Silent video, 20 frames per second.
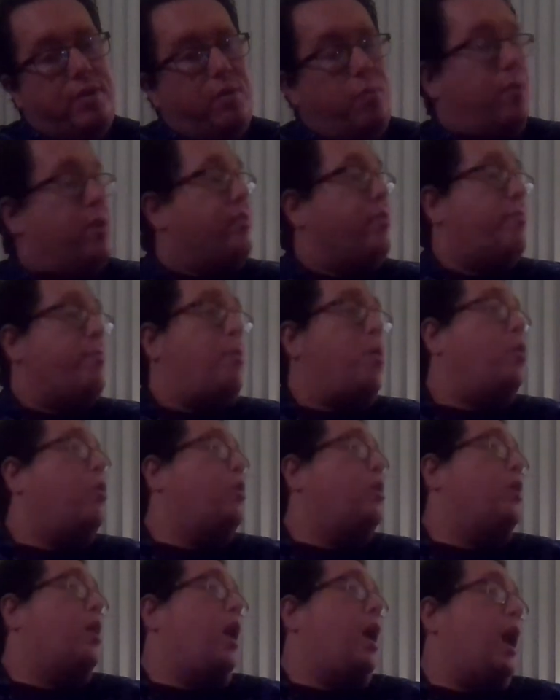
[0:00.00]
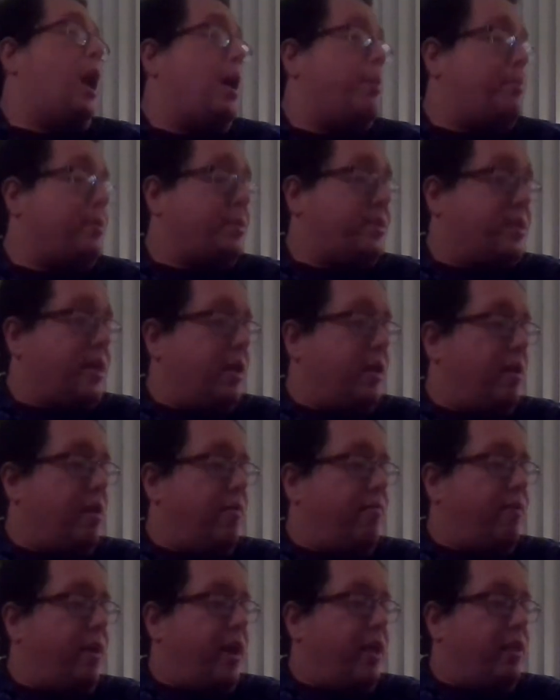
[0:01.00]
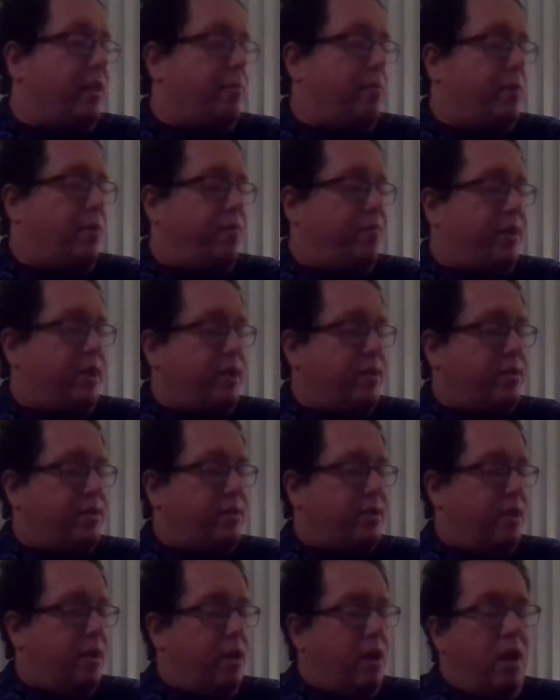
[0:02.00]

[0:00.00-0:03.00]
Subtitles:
You want the polar opposite of violent movies.